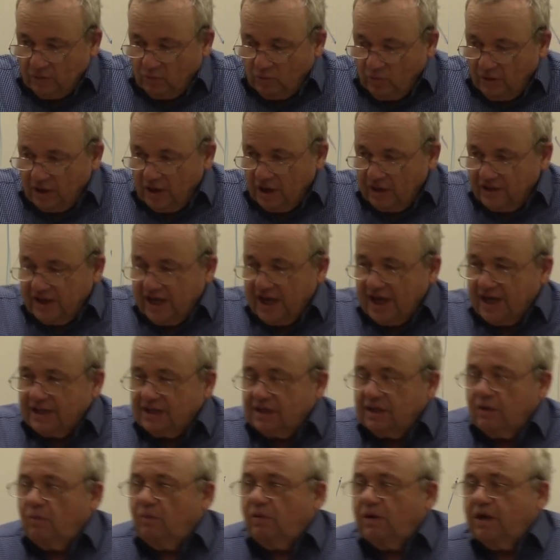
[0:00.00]
what are
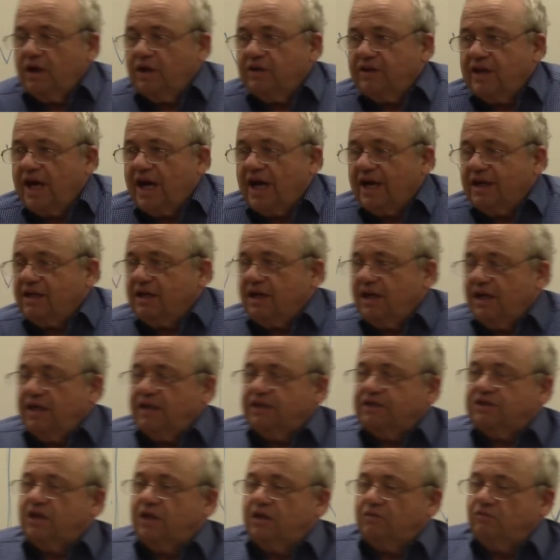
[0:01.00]
the
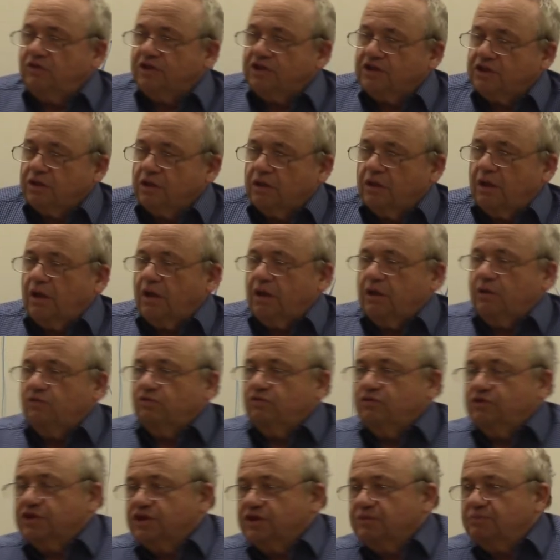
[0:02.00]
ideas on which
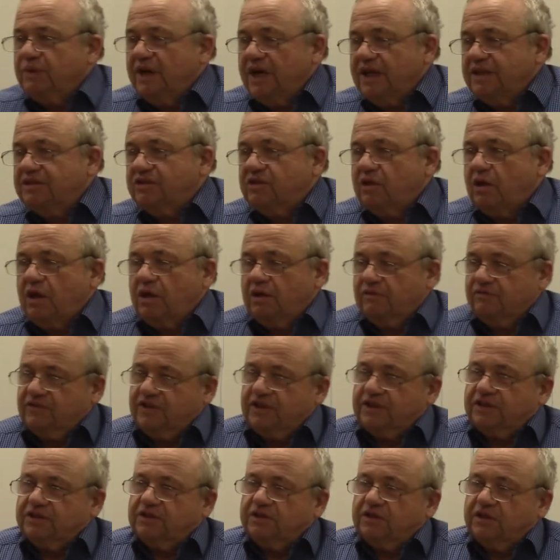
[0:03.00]
LaRouche based all of
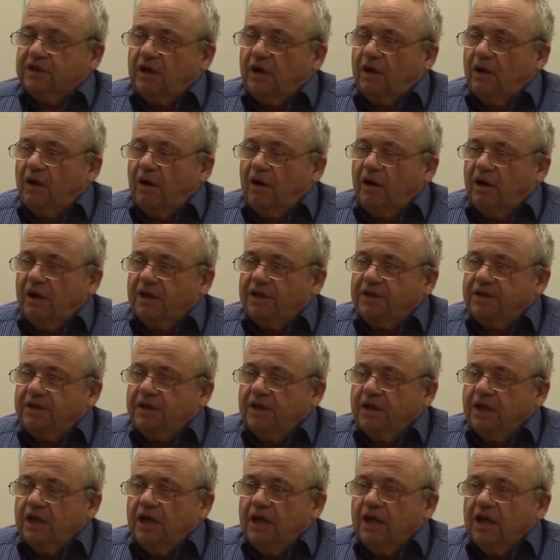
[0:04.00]
this on
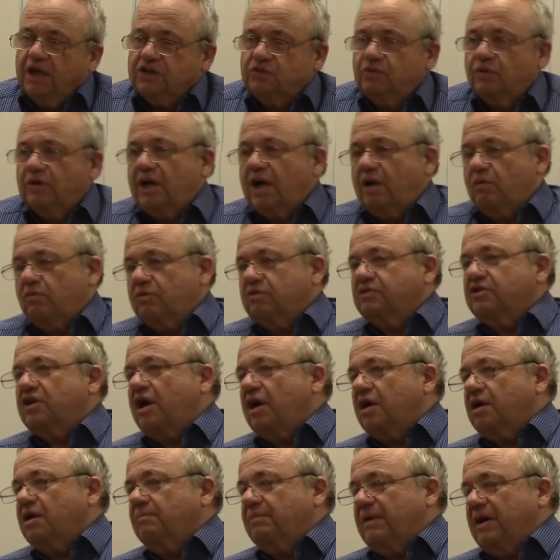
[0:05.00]
is what I will
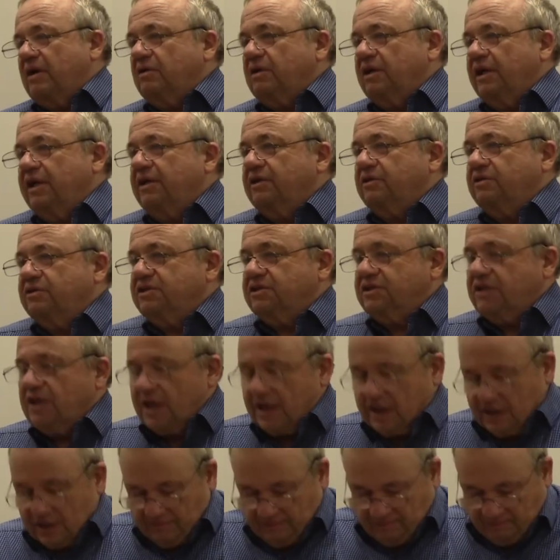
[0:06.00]
talk about later
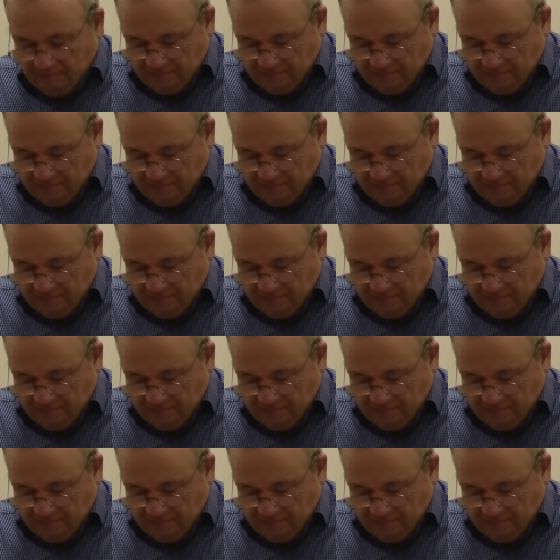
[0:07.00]
tonight.